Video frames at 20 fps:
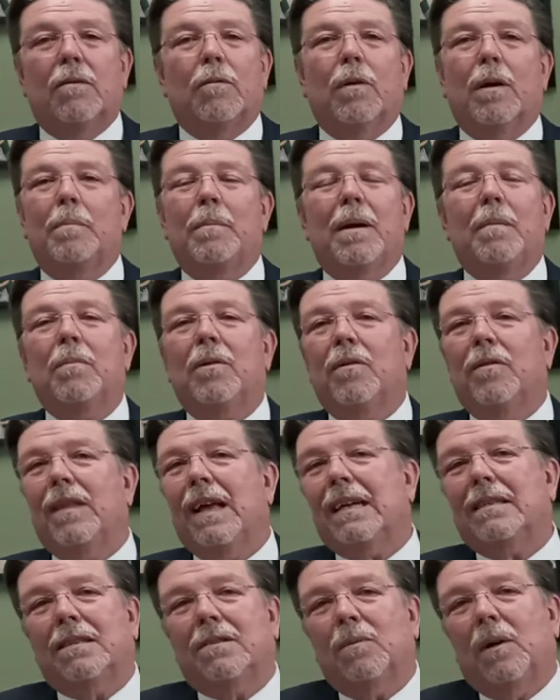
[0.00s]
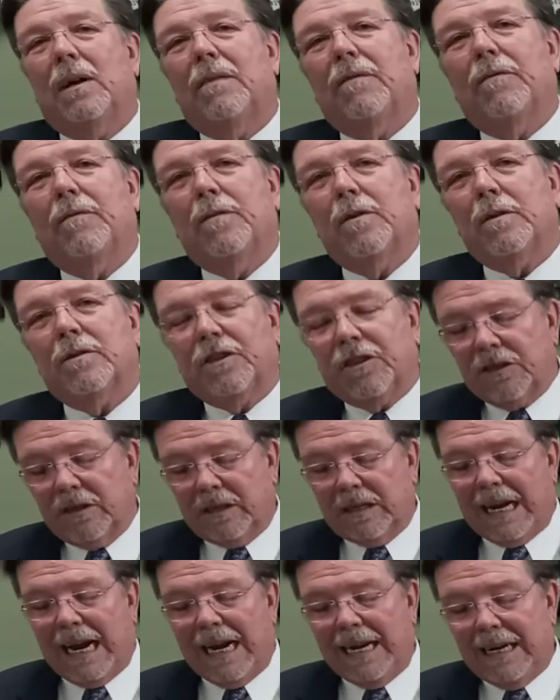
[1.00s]
Remember, and that's what
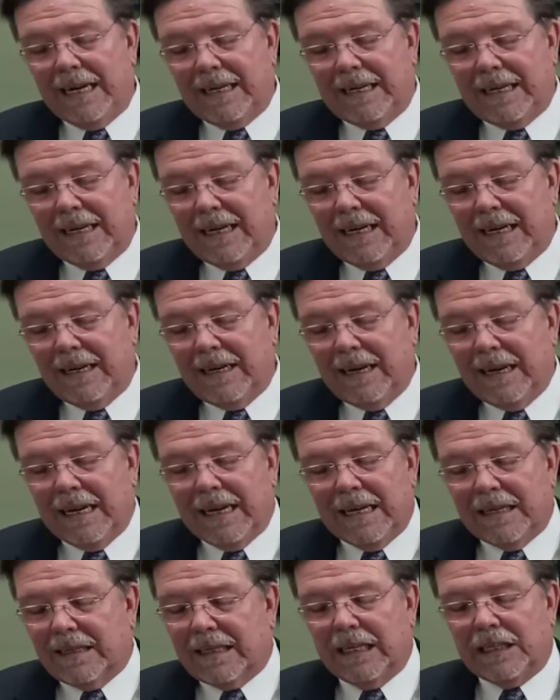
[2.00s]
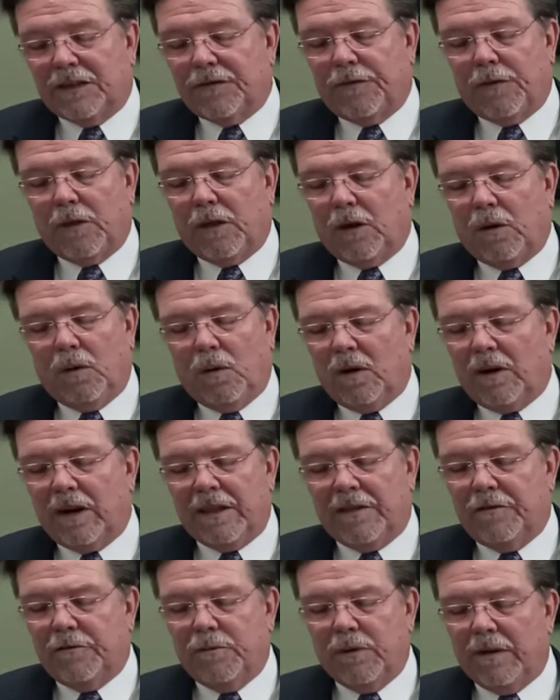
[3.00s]
verses 9 and 10 says For the Lord
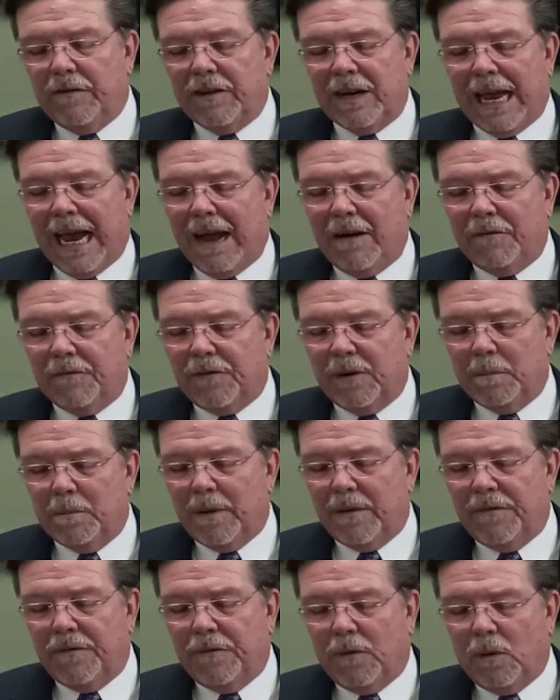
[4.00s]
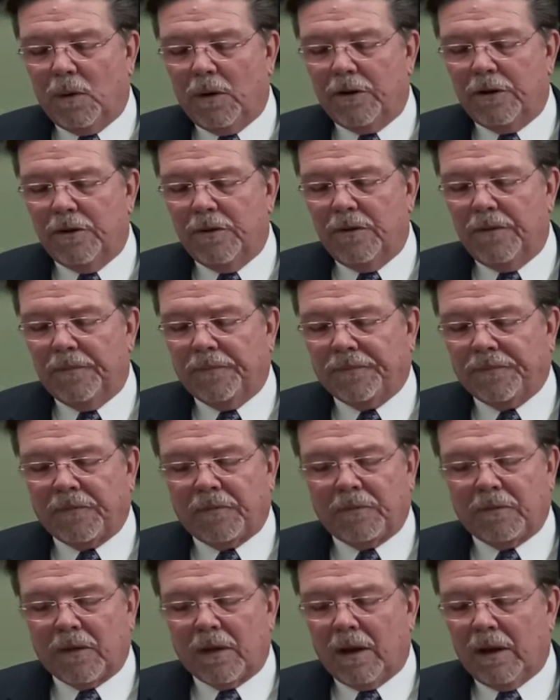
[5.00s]
hath driven out from before you
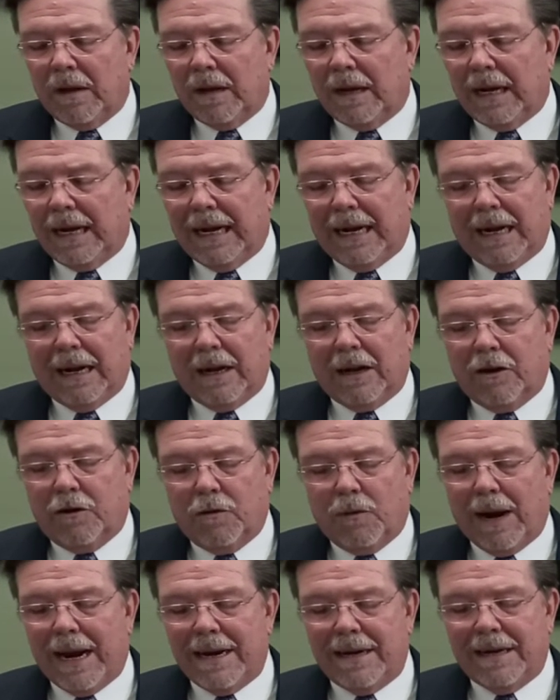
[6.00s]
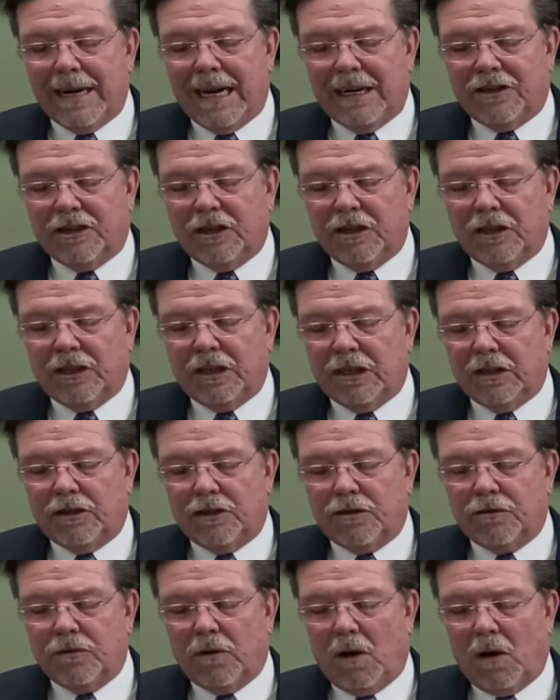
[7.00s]
uh, great nations and
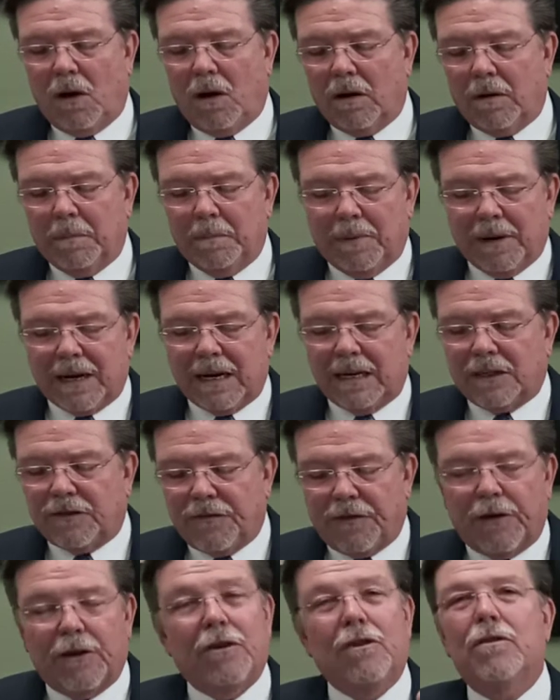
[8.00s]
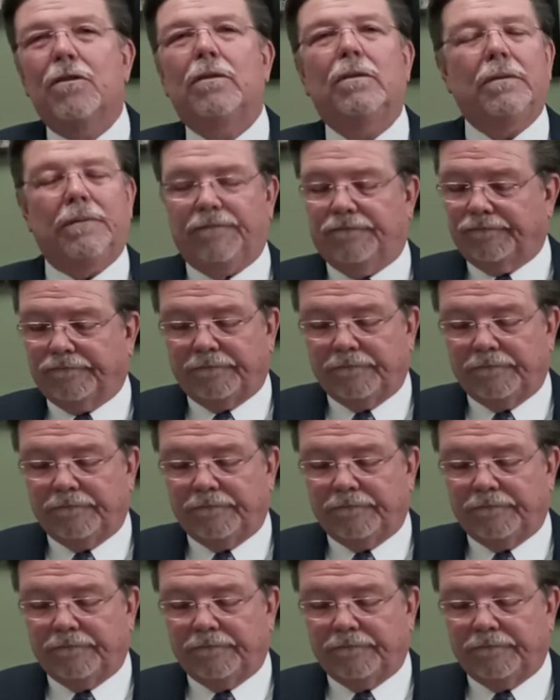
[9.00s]
strong, but as for you,